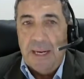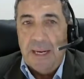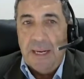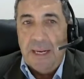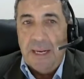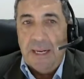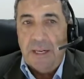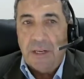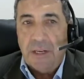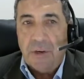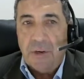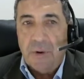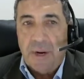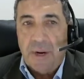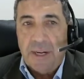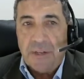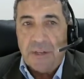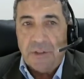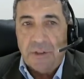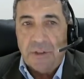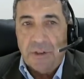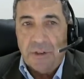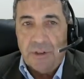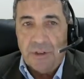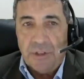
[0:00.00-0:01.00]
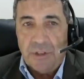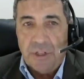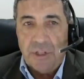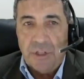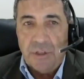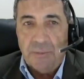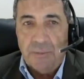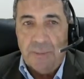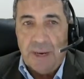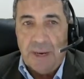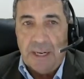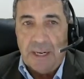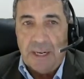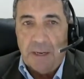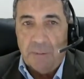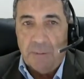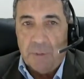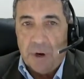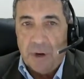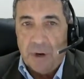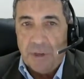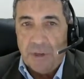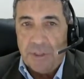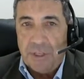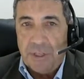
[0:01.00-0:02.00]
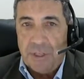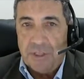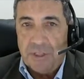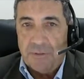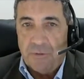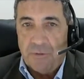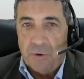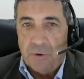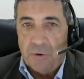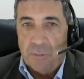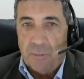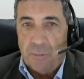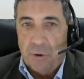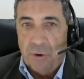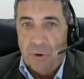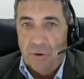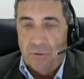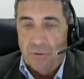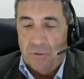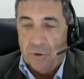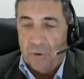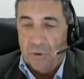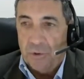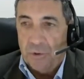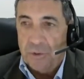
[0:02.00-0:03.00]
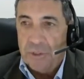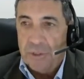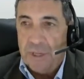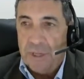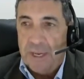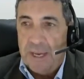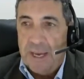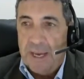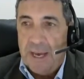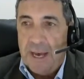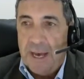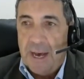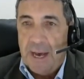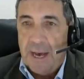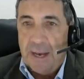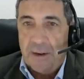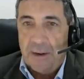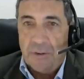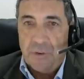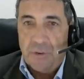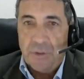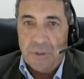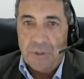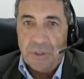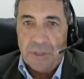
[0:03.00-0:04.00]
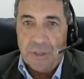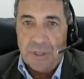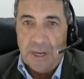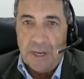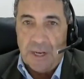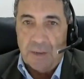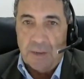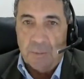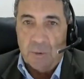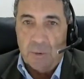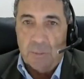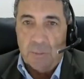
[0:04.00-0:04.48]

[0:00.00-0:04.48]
integrates the decision-making process for approvals under the Sustainable